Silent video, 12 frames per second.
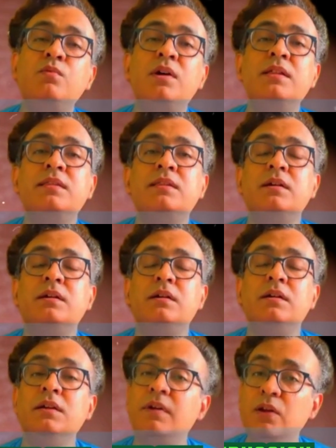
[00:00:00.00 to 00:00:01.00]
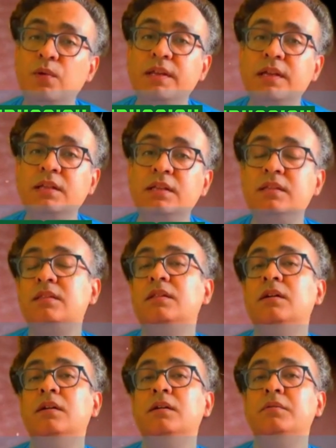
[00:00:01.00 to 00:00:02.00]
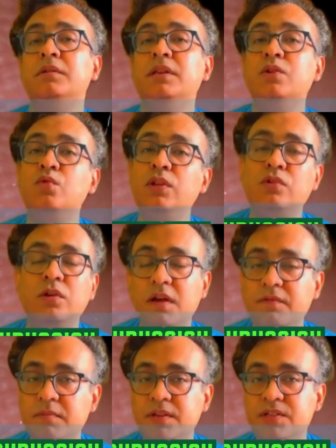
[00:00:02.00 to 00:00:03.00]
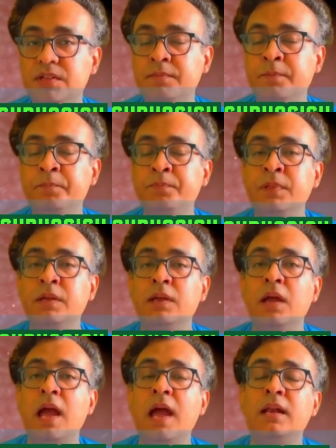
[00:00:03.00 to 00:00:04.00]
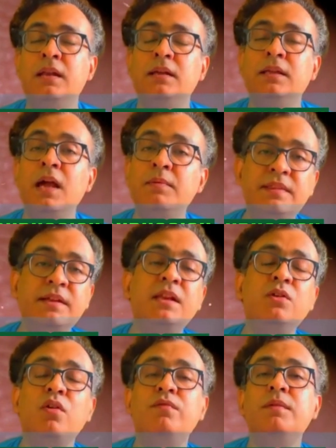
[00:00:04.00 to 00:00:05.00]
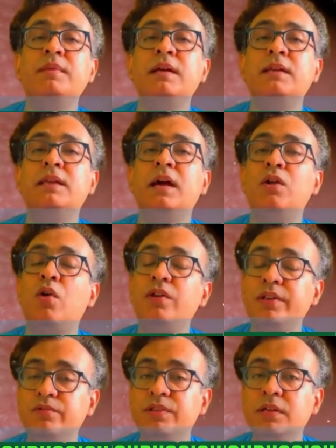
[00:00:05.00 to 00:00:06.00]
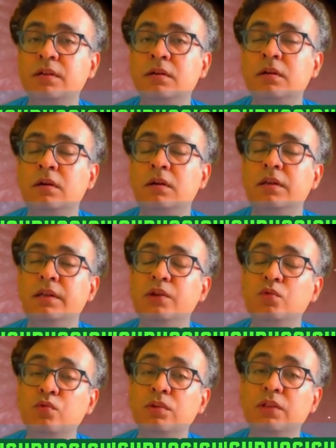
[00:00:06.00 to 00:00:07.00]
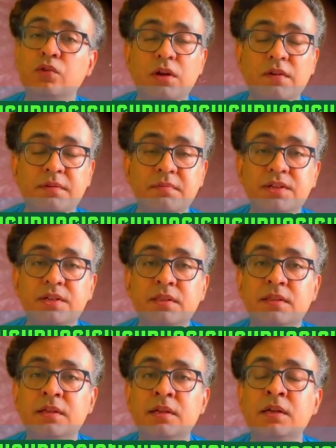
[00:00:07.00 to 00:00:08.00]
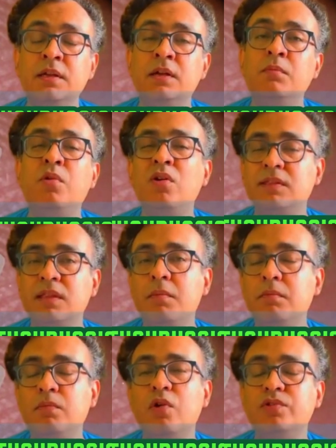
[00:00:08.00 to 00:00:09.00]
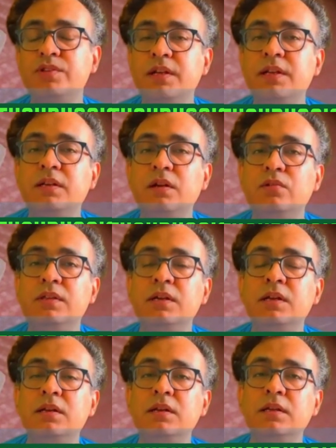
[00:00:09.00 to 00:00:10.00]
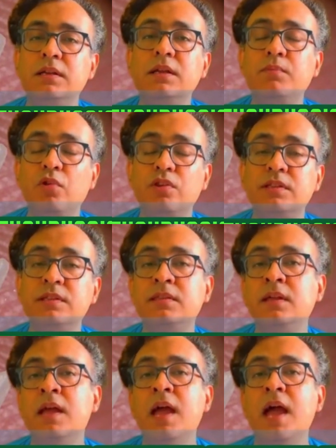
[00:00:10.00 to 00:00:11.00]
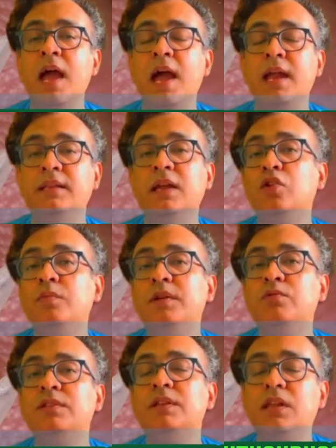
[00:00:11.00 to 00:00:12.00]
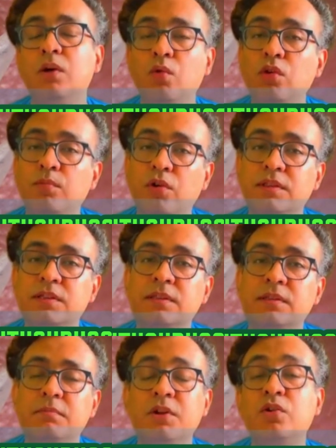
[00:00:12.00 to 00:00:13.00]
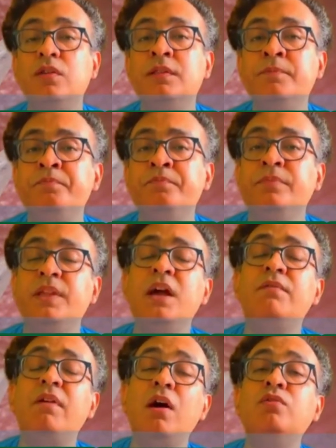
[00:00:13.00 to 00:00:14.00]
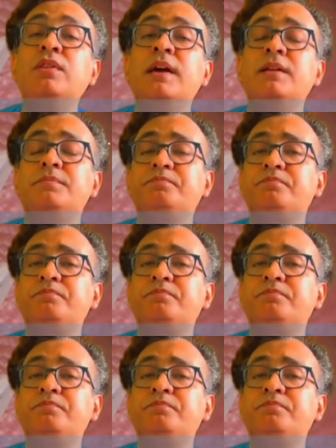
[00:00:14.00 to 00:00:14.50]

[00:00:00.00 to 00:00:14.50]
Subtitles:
was evaluating this new lithography machine, and they have recently confirmed that they are not using new lithography machines for some constraint out there in the process, and they will be using the old process because they have found that